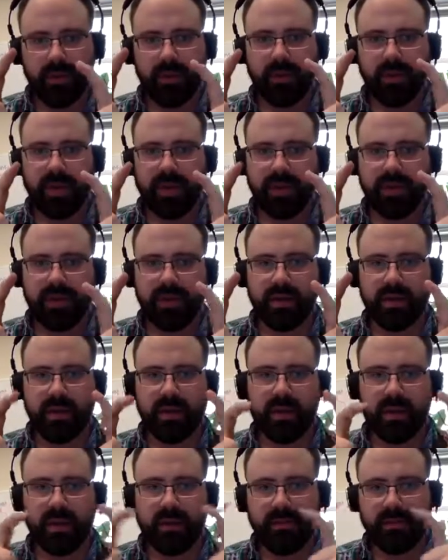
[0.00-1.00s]
with
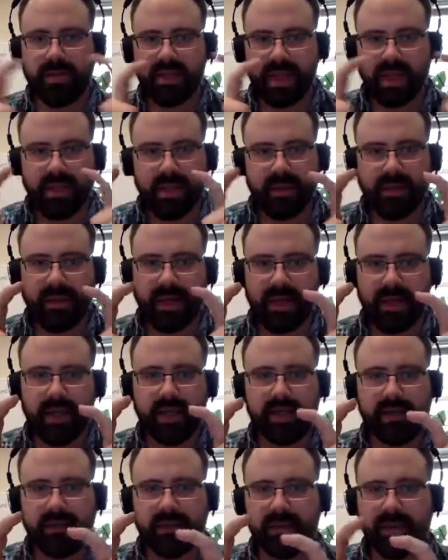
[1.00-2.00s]
daily
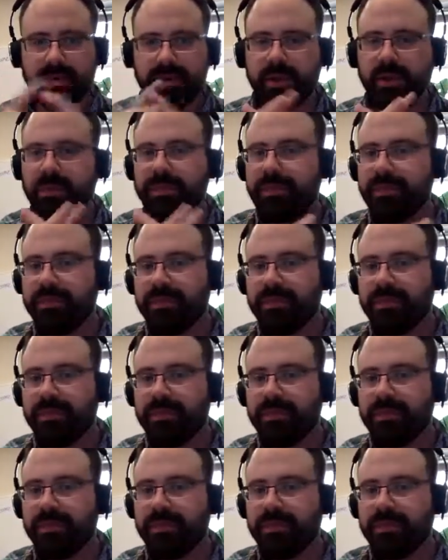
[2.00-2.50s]
readings of scripture.